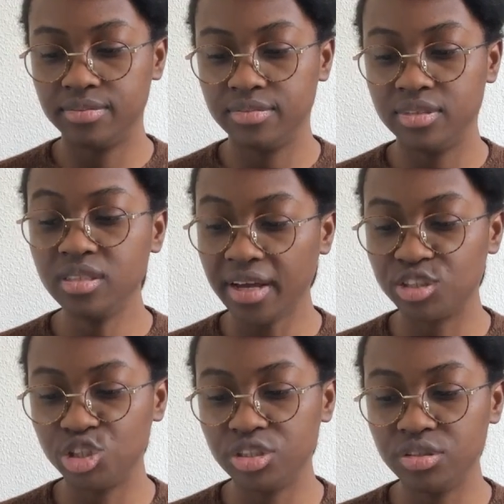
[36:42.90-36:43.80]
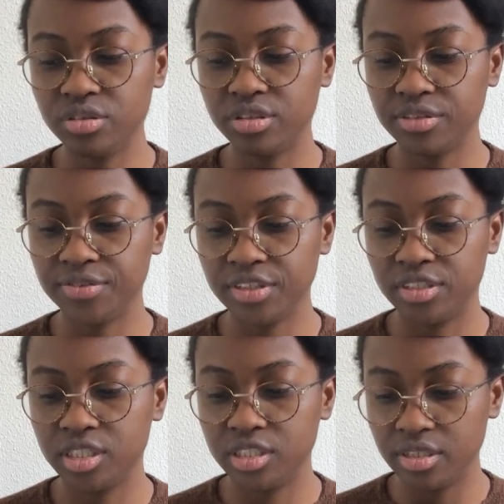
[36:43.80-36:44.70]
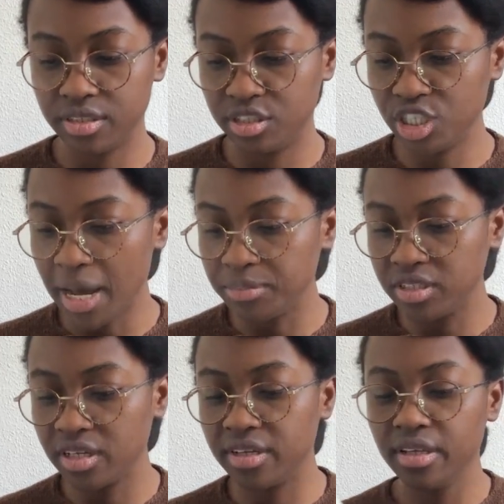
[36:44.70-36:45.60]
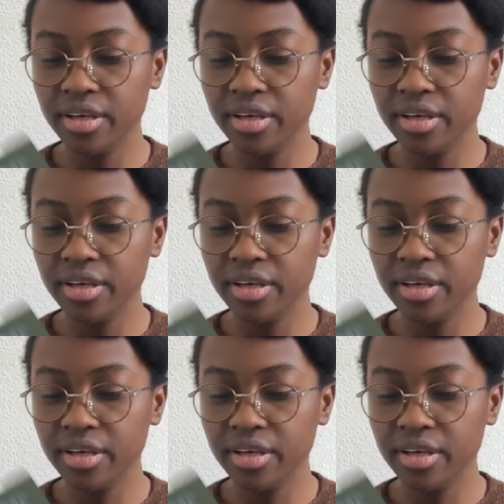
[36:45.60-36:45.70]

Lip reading: sections, the first chapter